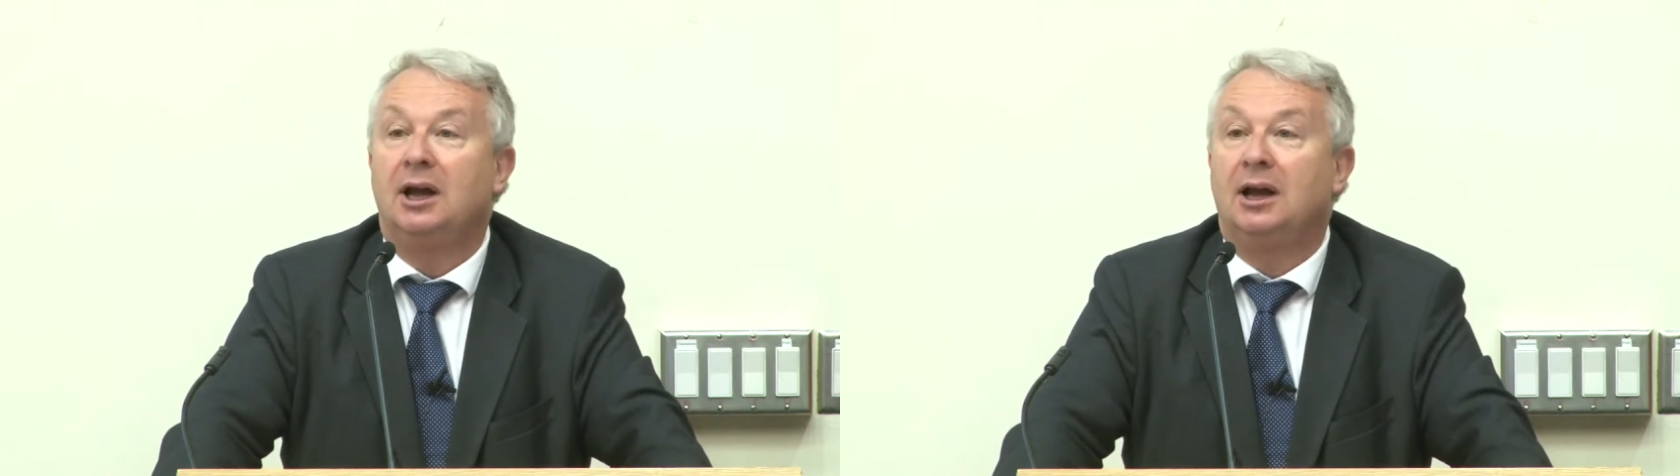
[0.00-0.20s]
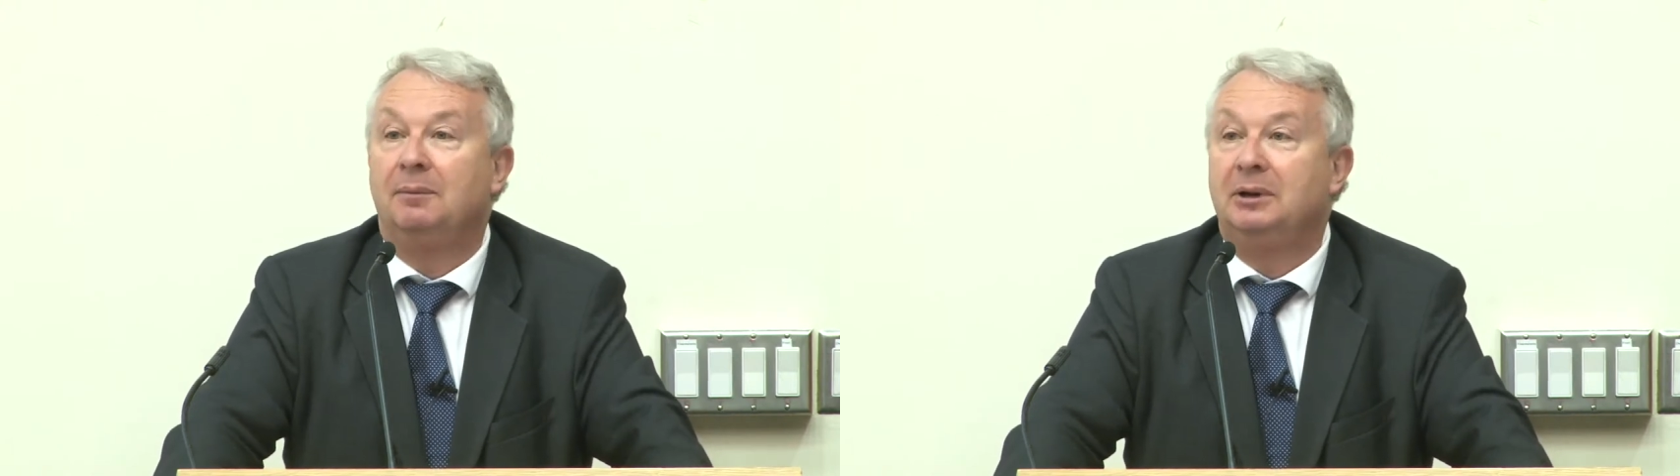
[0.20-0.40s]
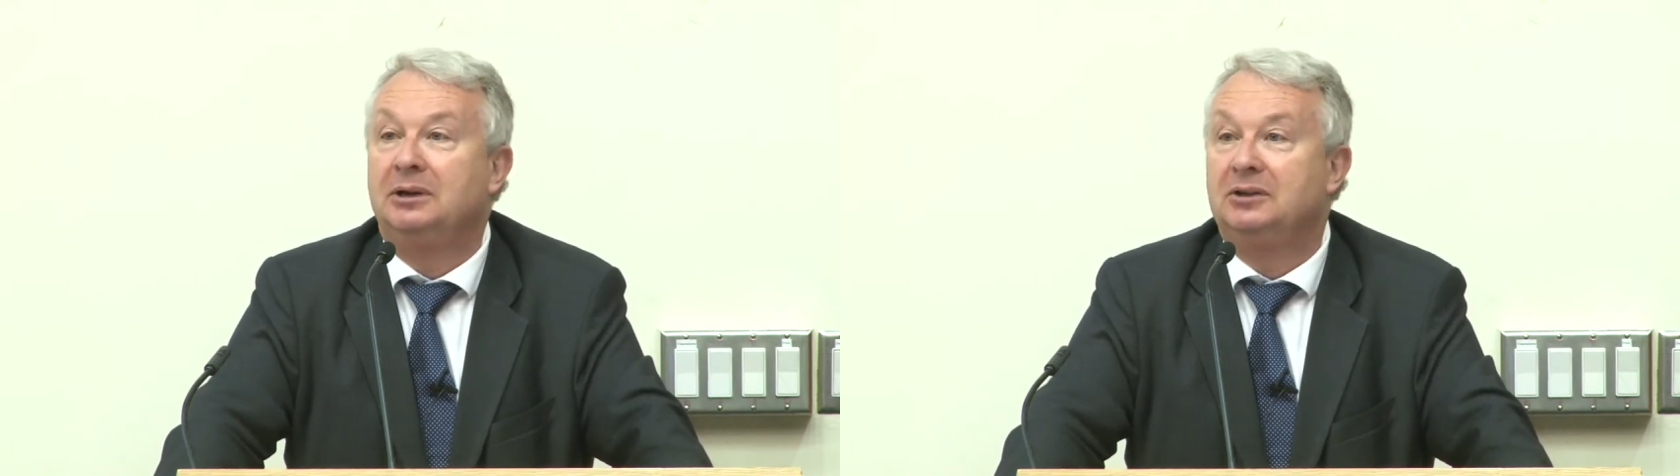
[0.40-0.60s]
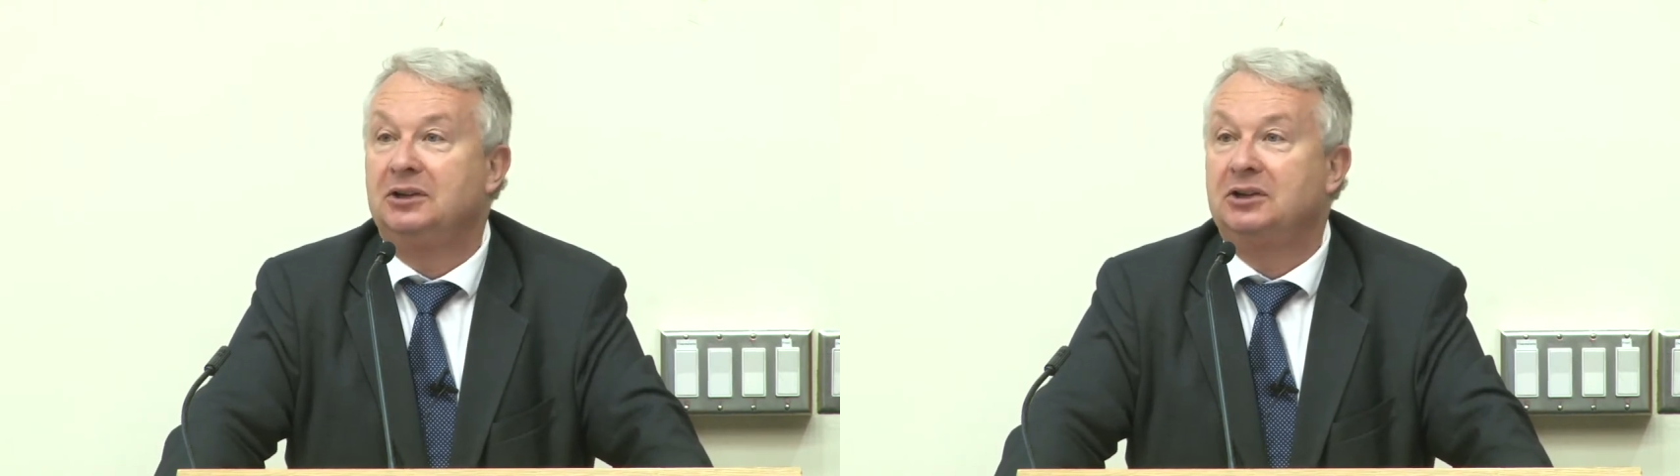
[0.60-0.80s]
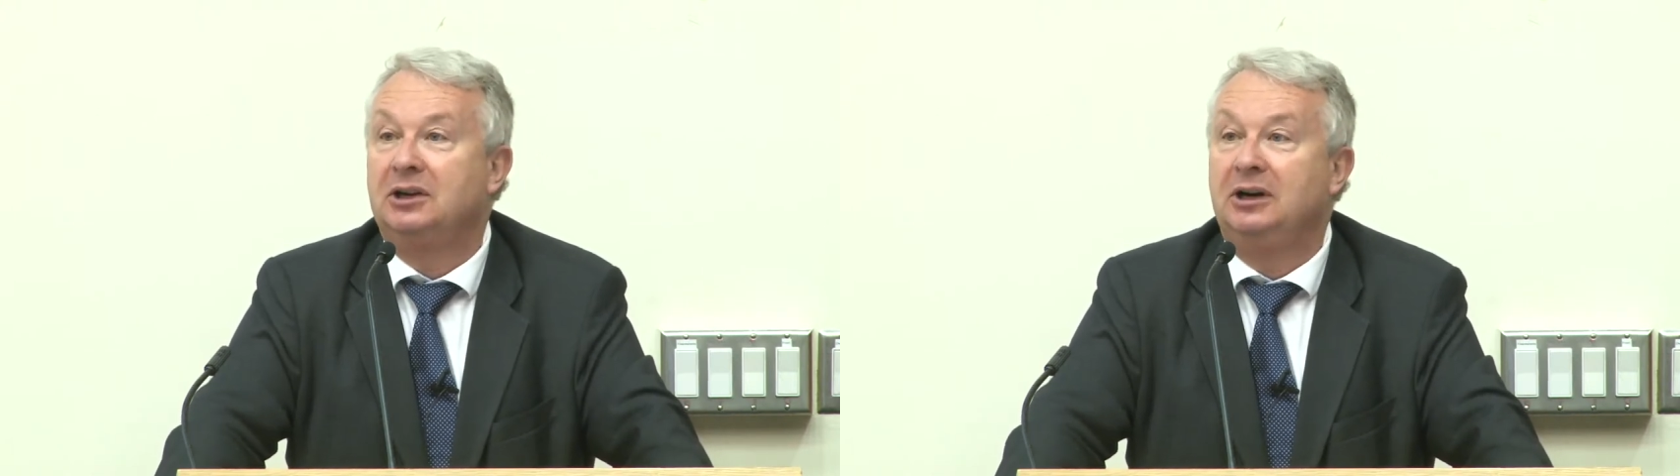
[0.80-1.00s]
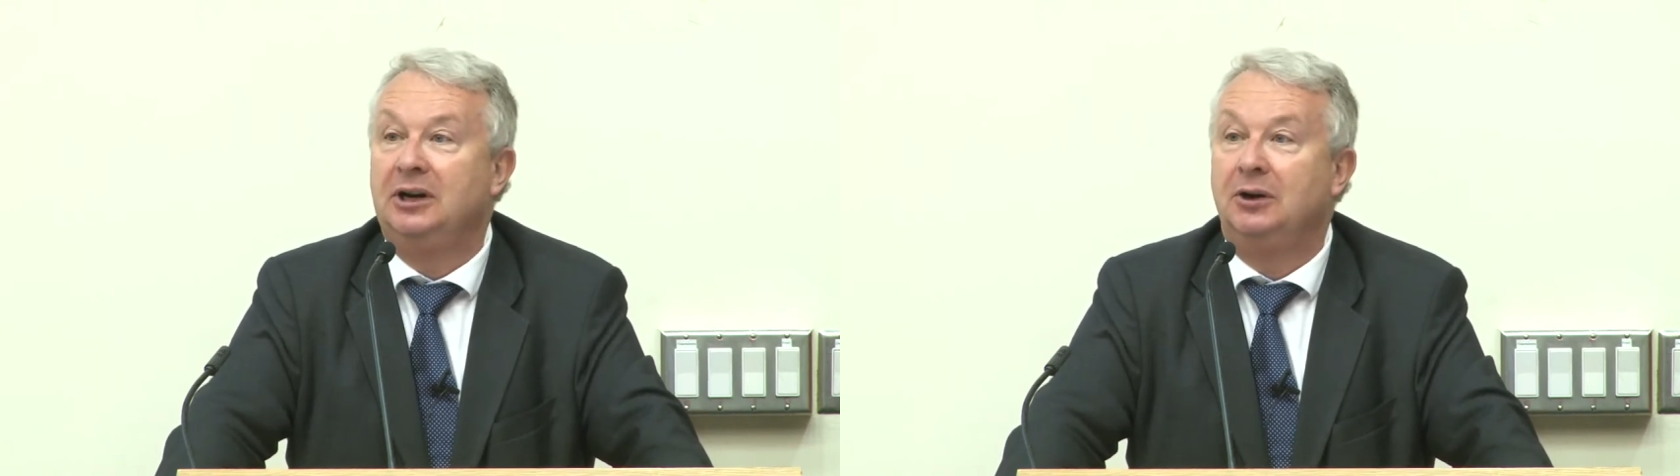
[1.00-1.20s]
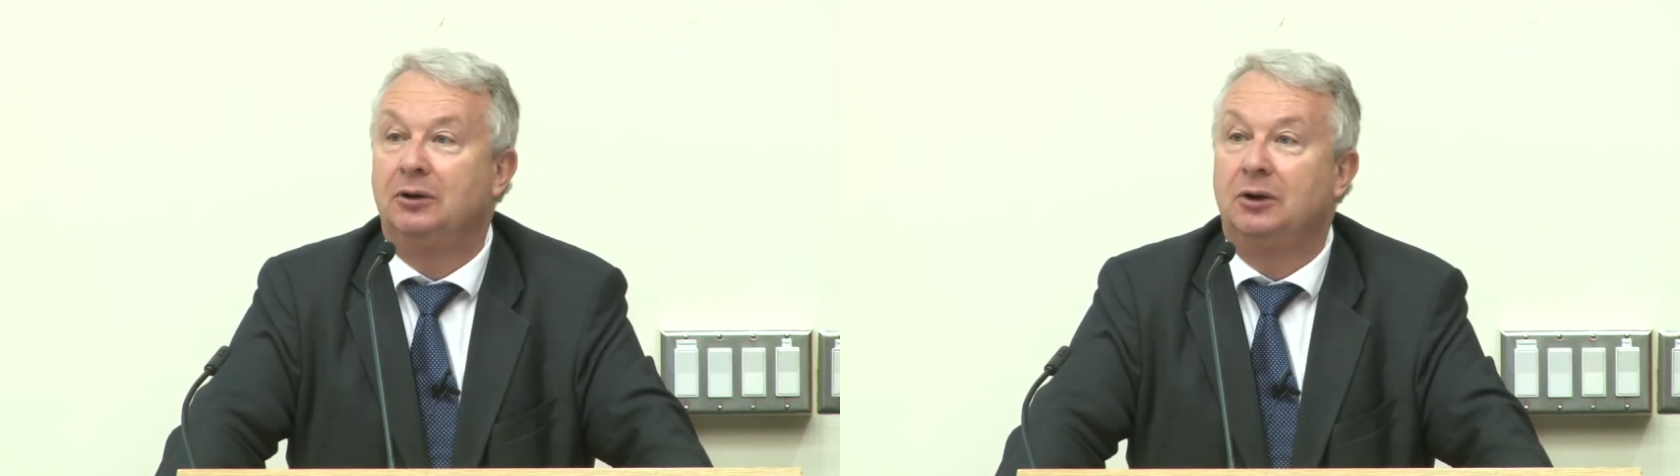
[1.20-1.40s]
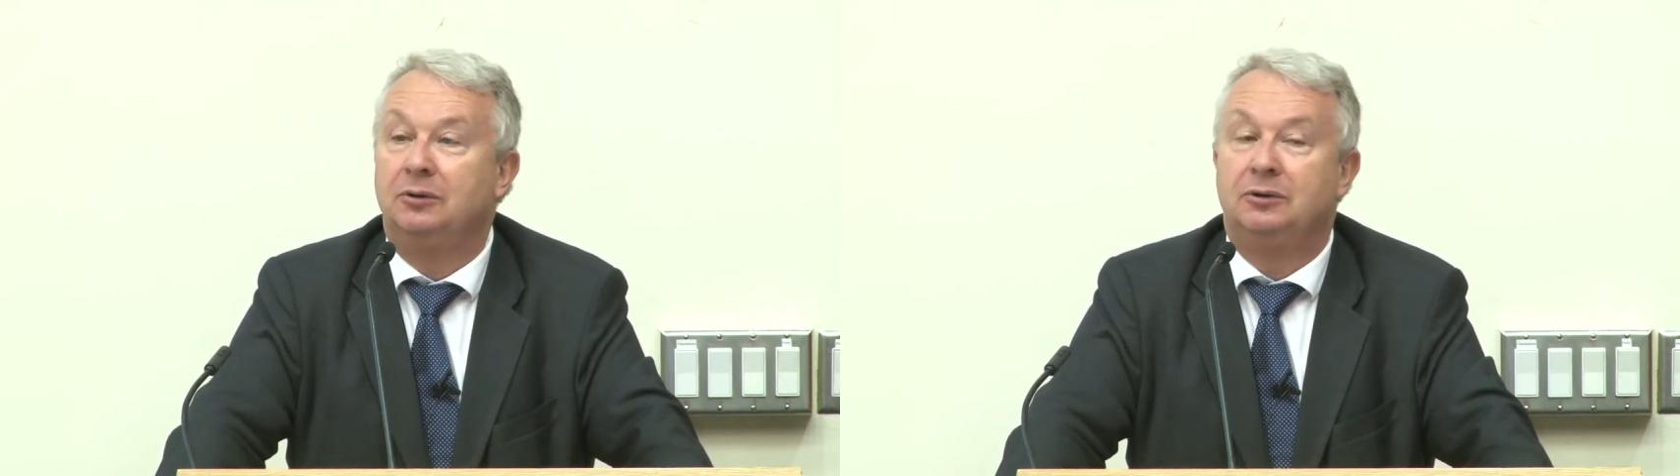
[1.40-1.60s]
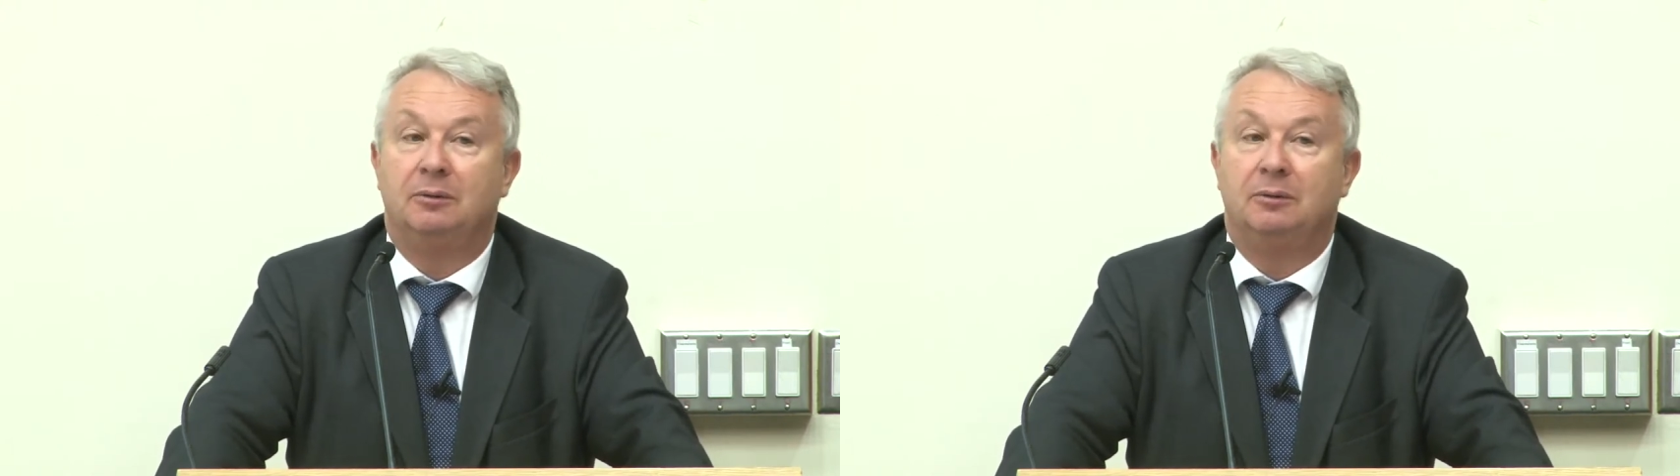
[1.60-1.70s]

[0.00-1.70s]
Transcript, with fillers: uh, because it's clearly not going